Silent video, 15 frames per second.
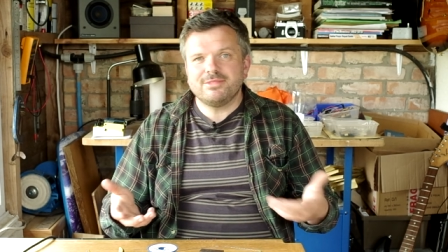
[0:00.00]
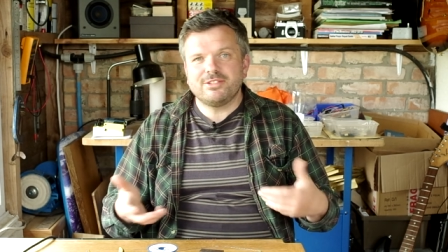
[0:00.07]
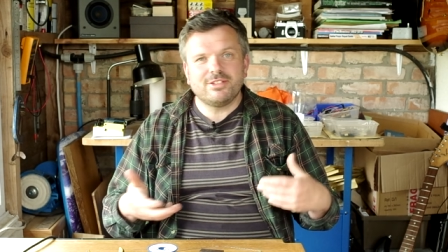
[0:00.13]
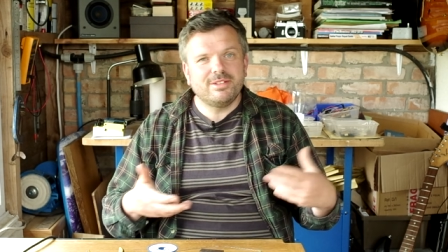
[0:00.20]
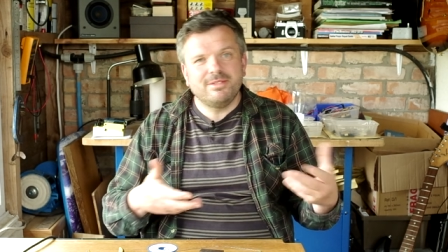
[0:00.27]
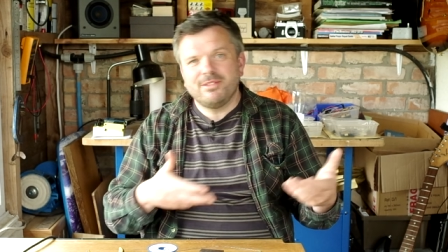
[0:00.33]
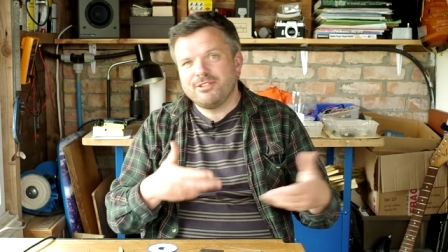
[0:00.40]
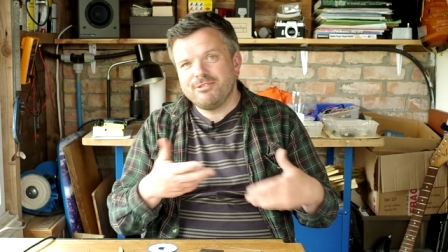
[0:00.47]

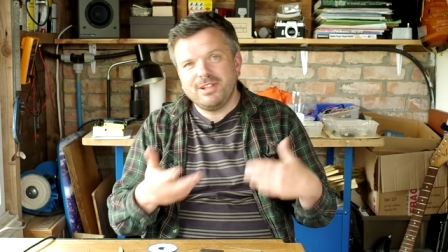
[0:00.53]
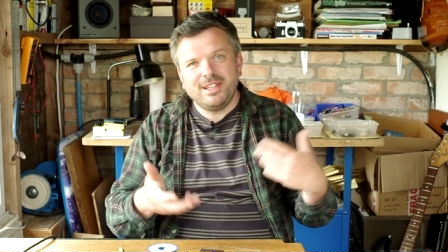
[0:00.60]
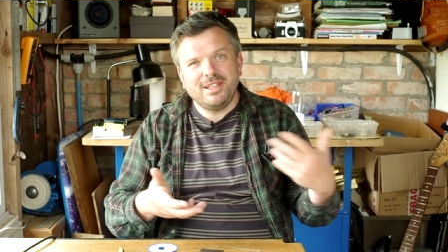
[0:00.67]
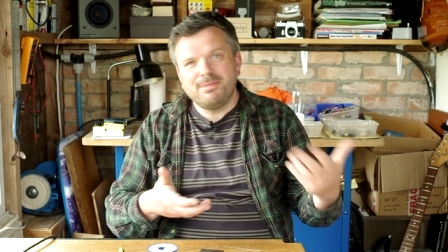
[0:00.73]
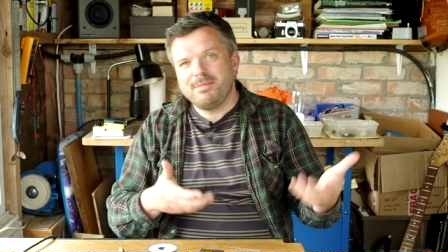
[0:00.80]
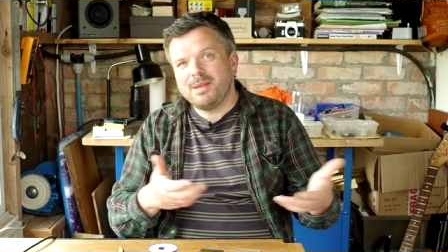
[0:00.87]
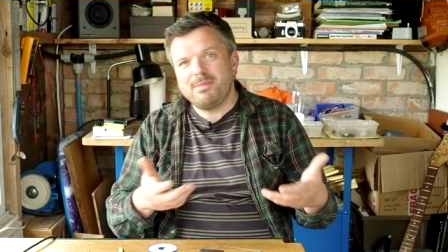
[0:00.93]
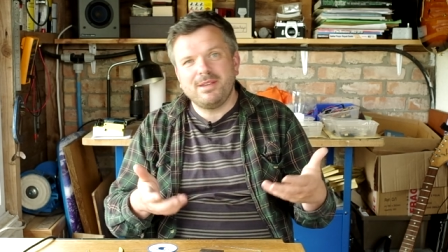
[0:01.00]

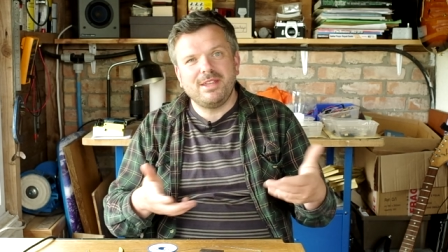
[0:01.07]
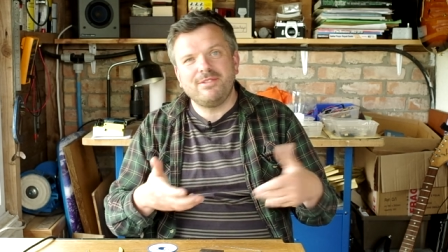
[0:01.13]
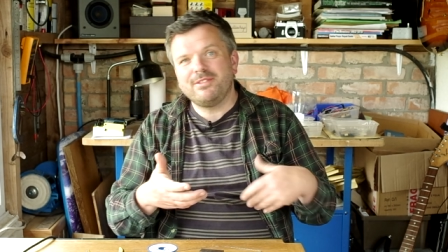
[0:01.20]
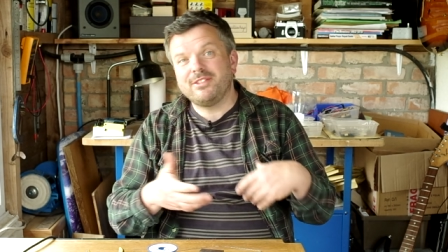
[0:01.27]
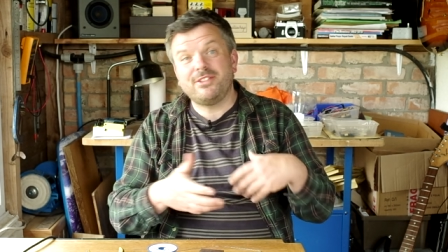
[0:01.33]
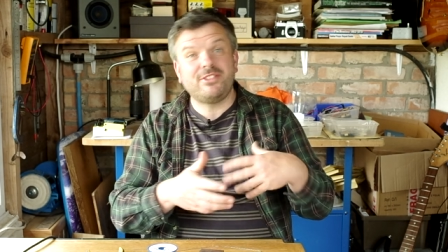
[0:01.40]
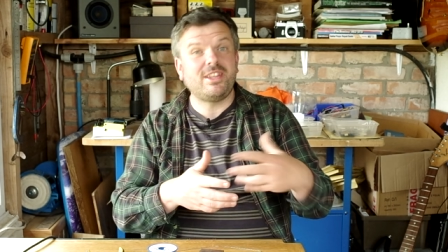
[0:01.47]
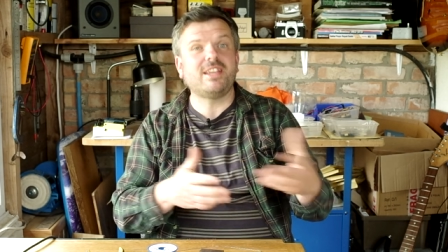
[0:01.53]
three, maybe
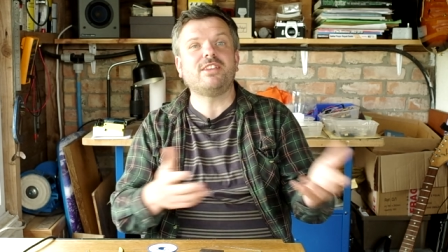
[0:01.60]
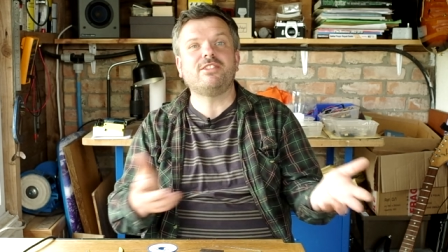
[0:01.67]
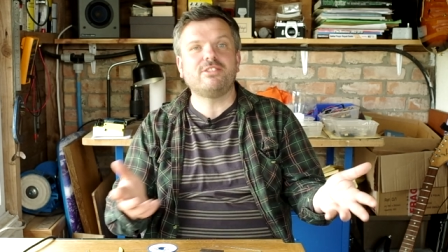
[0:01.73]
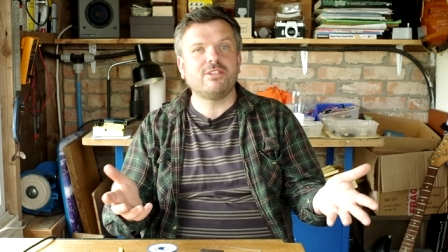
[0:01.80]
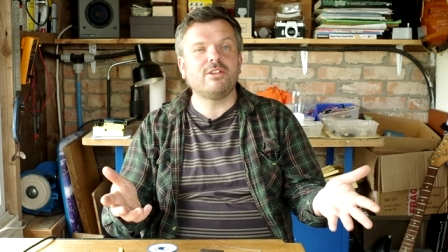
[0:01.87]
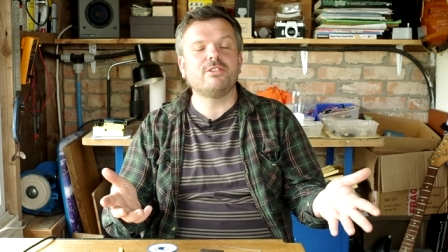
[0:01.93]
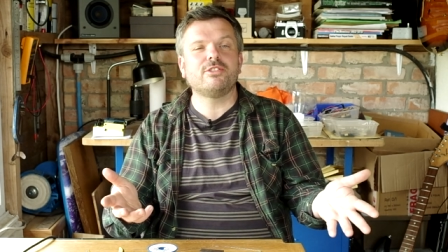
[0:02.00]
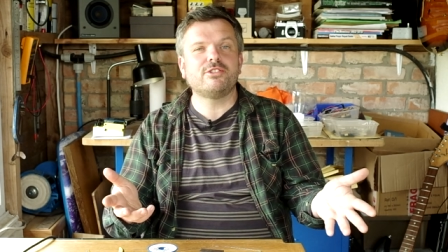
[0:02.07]
even six
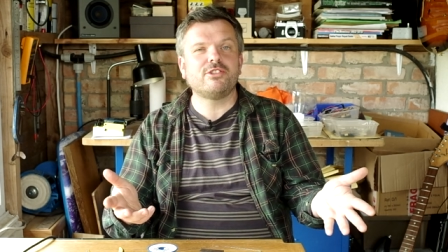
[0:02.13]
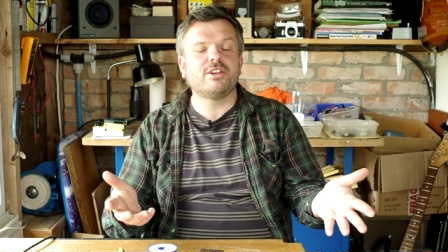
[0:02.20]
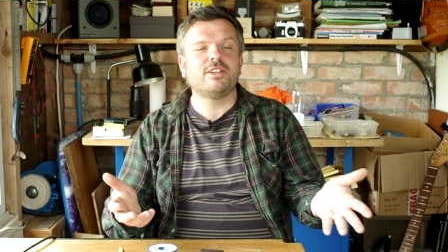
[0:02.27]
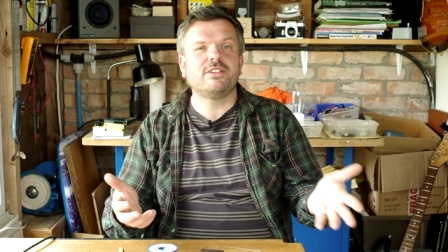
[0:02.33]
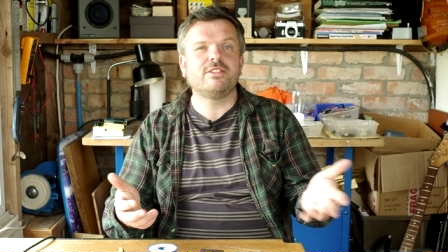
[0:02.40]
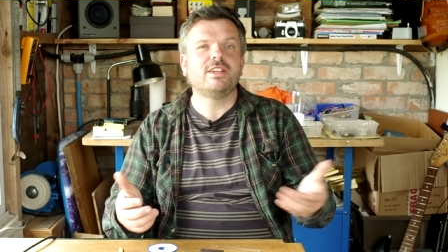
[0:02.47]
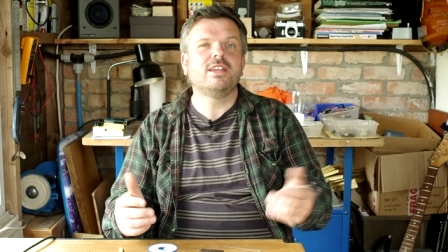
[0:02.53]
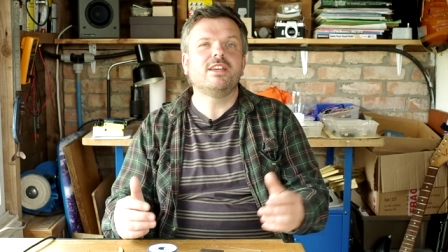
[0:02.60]
solder
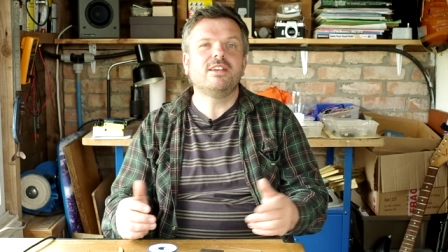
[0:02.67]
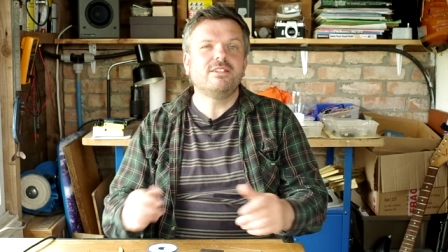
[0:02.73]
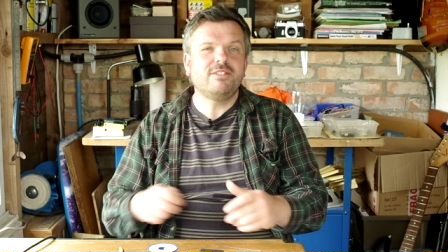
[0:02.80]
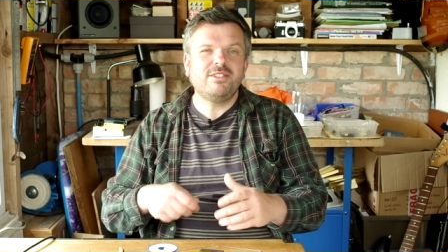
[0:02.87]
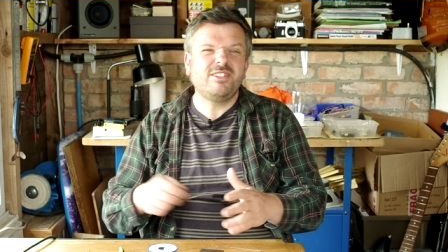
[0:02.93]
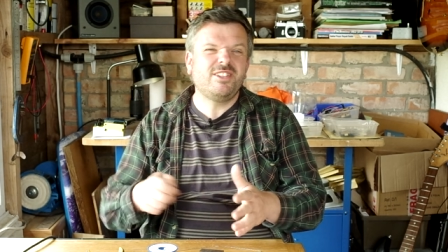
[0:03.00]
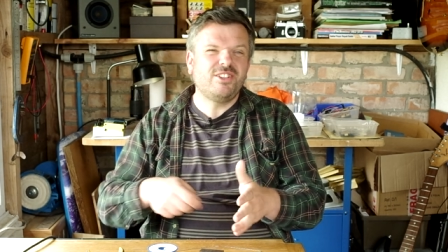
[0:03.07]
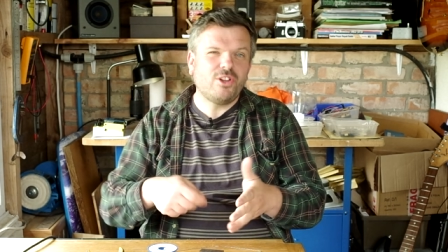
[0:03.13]
joints,
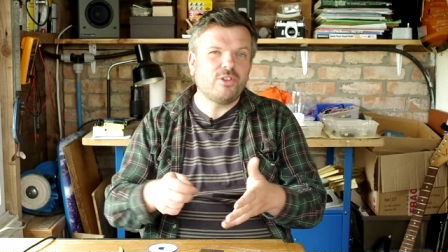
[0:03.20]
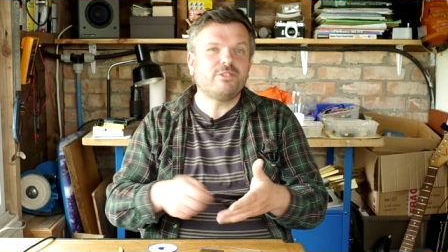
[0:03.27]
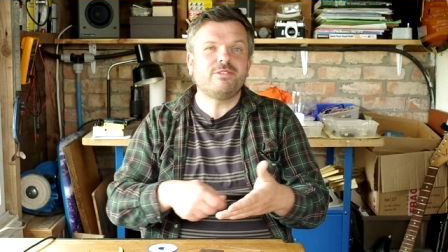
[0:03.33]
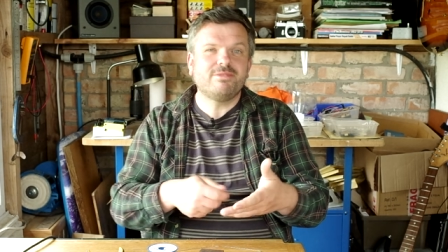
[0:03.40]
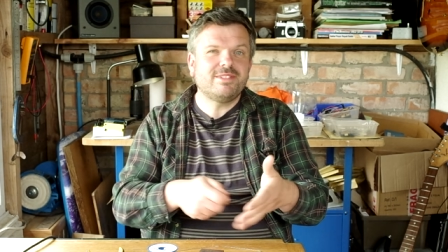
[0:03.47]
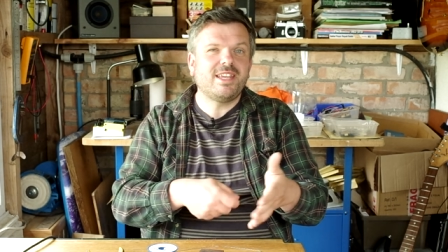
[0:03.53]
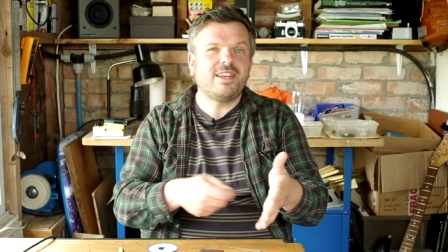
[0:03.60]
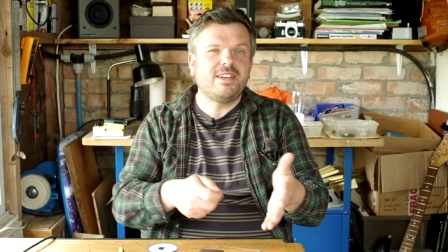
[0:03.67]
you're not
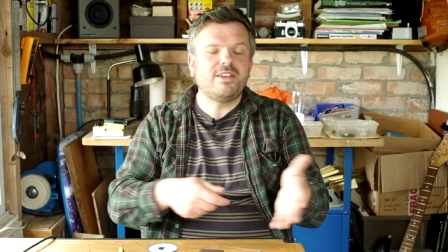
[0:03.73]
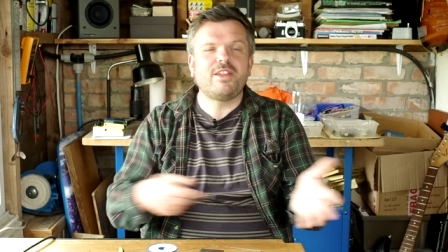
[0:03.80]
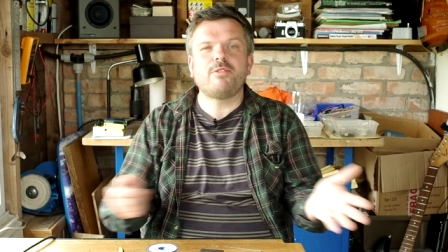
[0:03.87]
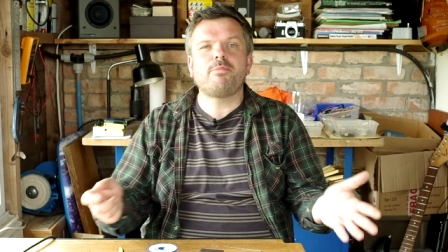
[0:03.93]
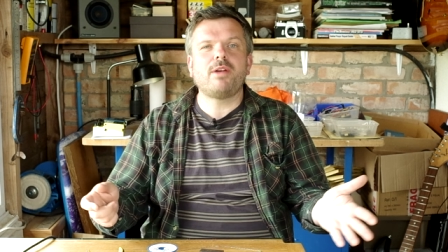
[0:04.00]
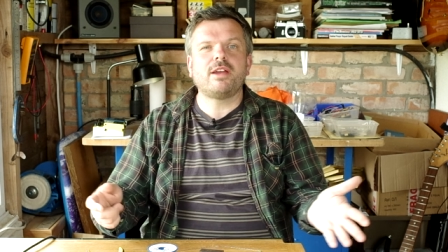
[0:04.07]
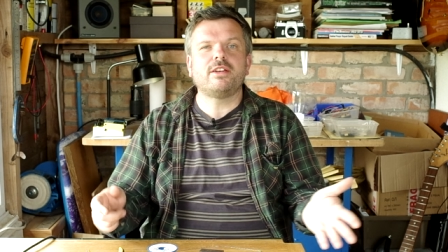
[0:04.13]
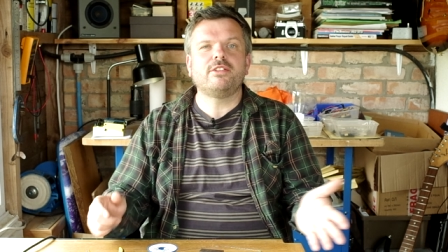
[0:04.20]
getting
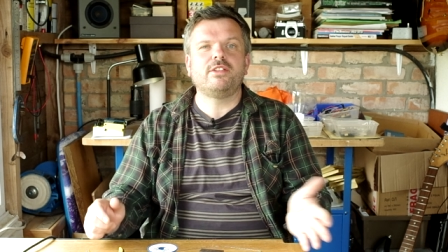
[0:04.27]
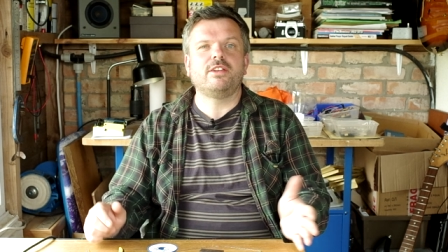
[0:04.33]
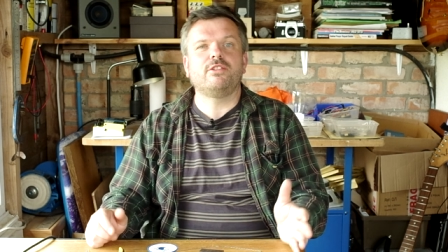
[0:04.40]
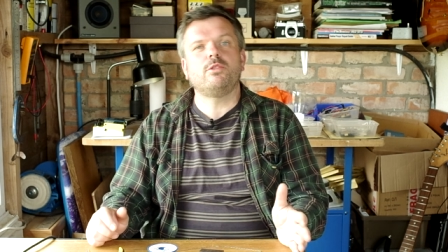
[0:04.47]
enough practice in.